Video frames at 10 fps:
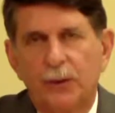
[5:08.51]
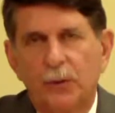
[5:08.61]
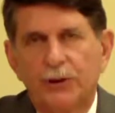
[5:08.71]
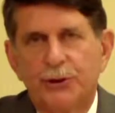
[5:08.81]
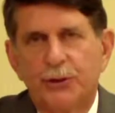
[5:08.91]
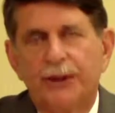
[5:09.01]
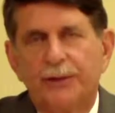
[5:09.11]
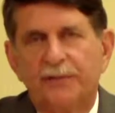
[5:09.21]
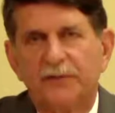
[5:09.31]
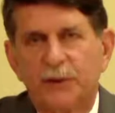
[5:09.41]
Once you
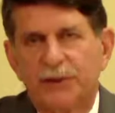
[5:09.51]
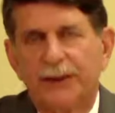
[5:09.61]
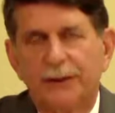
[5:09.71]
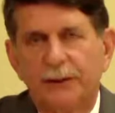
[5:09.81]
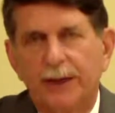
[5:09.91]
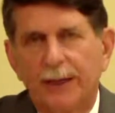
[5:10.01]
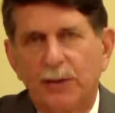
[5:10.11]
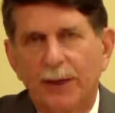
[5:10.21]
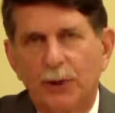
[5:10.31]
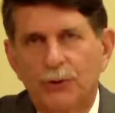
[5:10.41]
get the first signal that
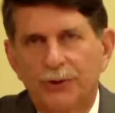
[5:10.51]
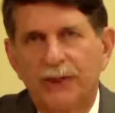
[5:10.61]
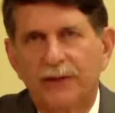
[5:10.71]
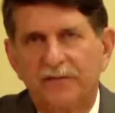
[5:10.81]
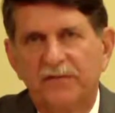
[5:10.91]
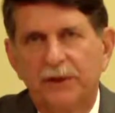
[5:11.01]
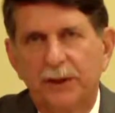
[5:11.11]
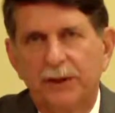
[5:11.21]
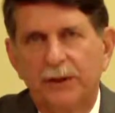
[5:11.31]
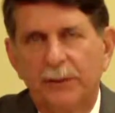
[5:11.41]
your pouch is getting
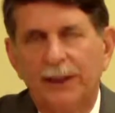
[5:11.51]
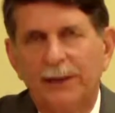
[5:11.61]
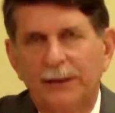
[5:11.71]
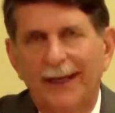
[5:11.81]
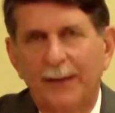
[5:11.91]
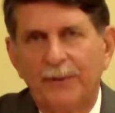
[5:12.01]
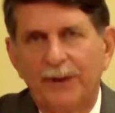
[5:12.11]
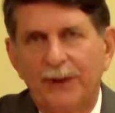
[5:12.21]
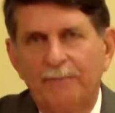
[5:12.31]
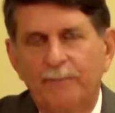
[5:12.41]
full and you may need to
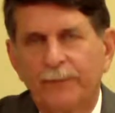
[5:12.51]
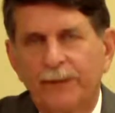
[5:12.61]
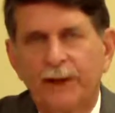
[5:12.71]
empty,